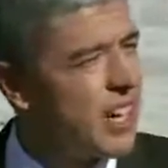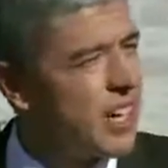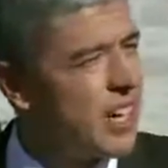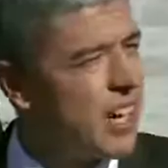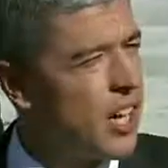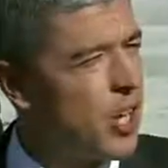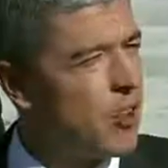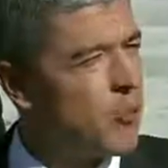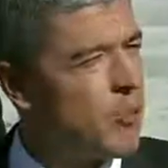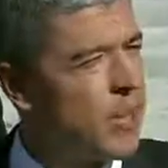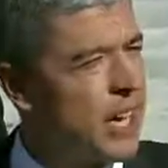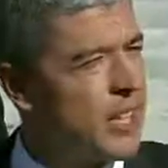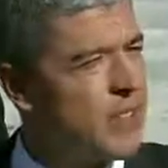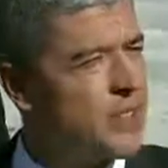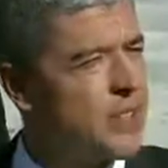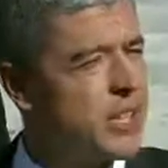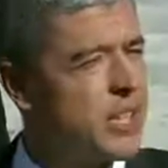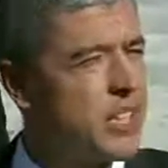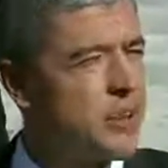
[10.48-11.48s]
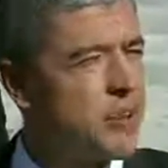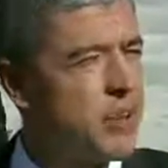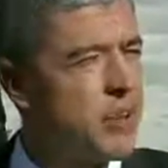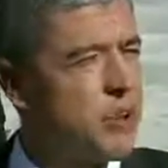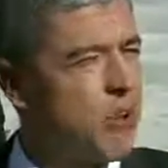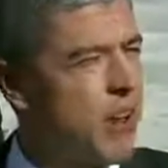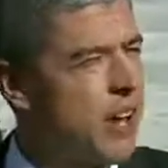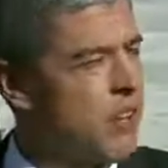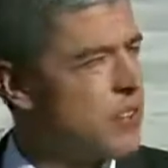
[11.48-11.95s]
Um, I've seen him
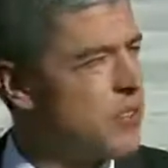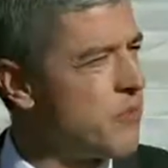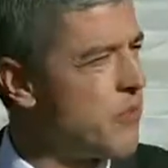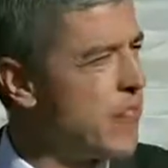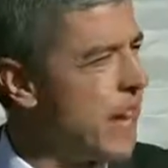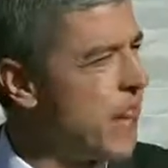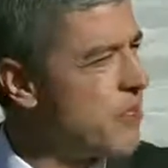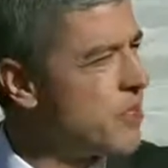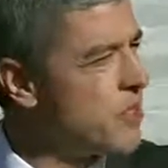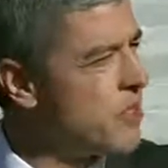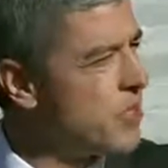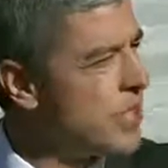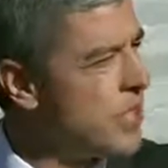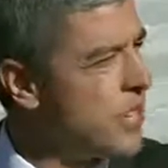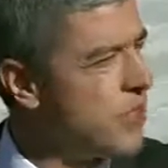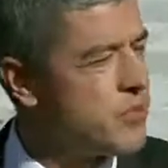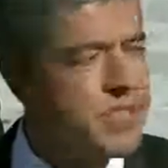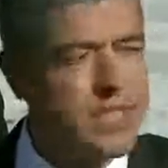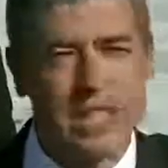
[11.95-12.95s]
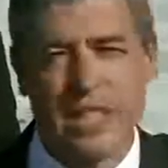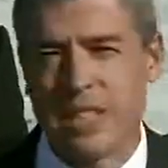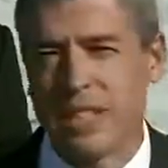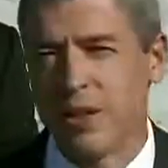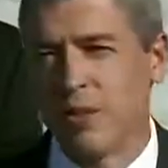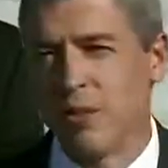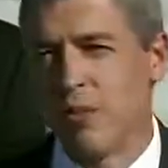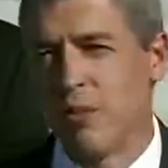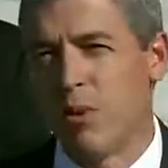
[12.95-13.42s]
with crowds of thousands and I've seen
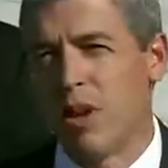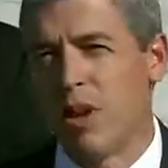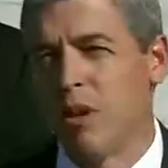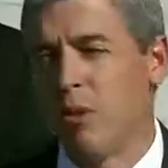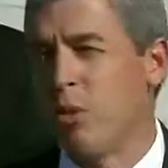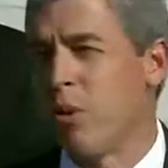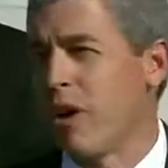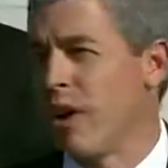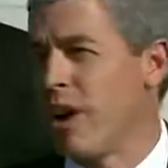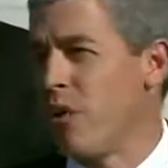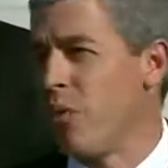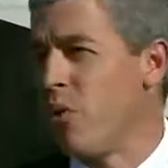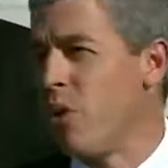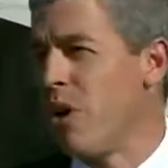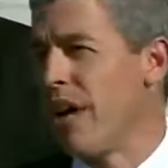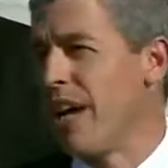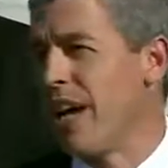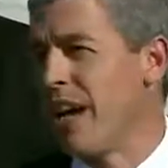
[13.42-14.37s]
him one on one,